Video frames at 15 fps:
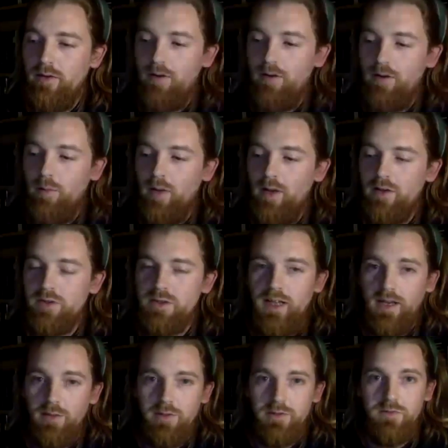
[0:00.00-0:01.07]
a Welsh
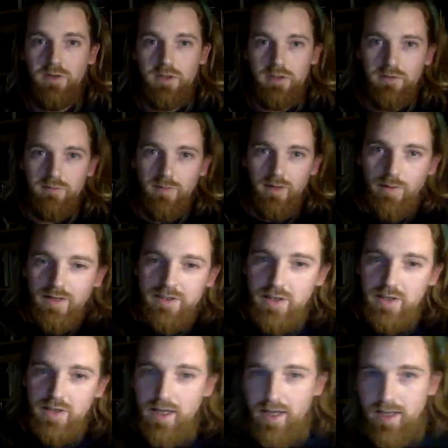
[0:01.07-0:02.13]
language version of my
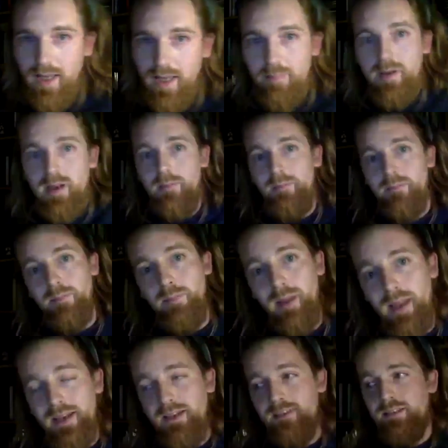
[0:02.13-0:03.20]
questionnaire yet, and I'm
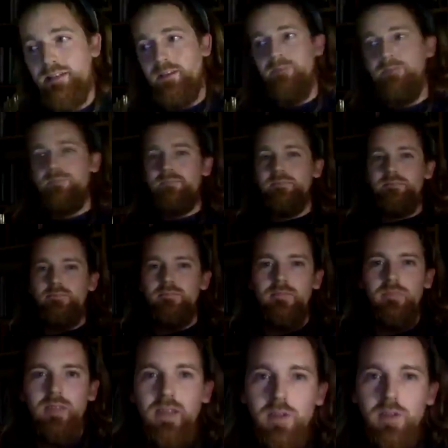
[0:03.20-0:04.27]
planning to
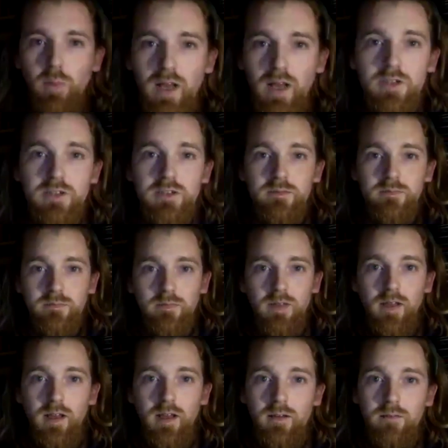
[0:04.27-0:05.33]
in the Welsh
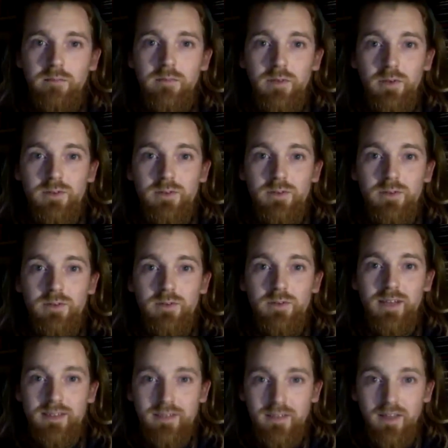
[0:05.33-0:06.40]
uh, newsletter,
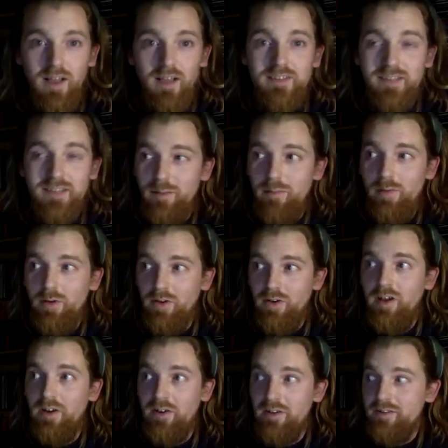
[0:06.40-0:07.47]
the Uskid uh,
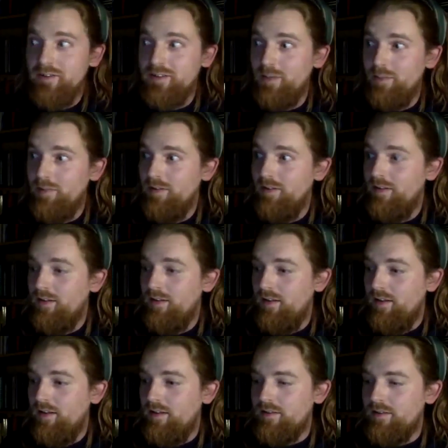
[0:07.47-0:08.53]
or Uskid.
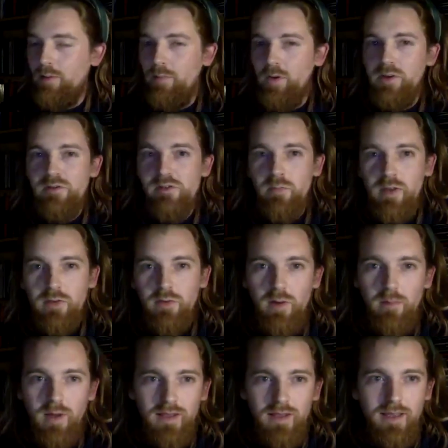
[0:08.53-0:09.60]
So I'm wondering whether I
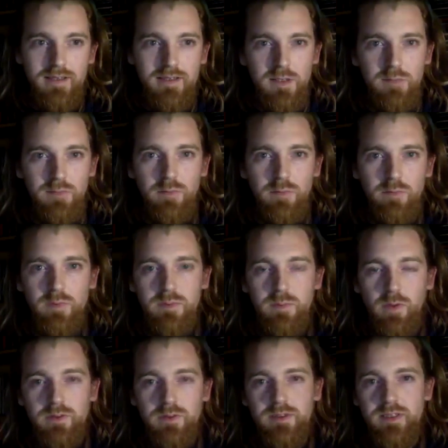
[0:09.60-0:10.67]
might get different
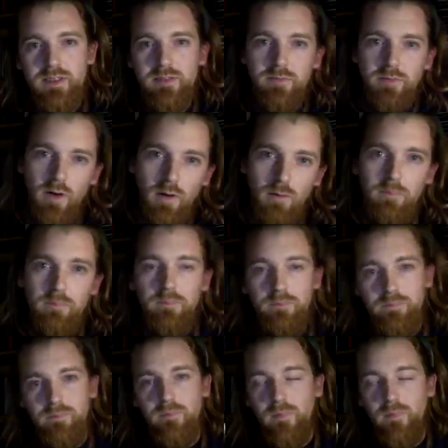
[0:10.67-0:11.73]
responses from
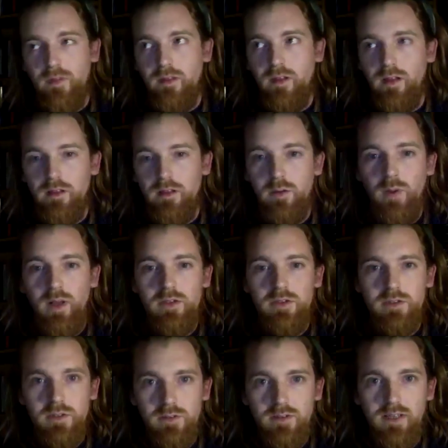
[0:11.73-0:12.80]
the, the Welsh
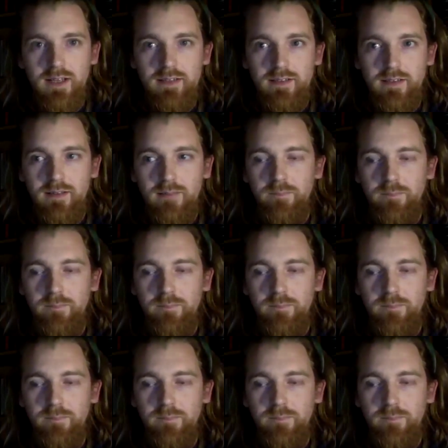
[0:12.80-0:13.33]
newsletter.